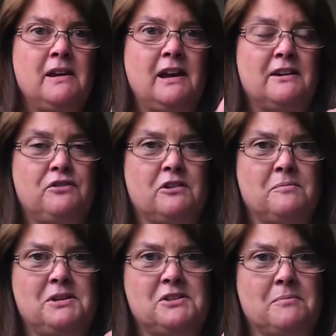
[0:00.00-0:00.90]
and if there
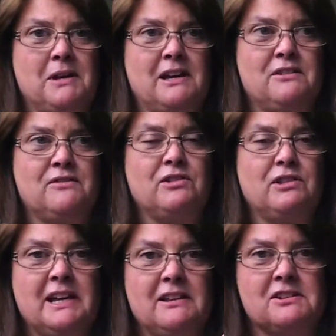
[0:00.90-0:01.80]
can be some kind of light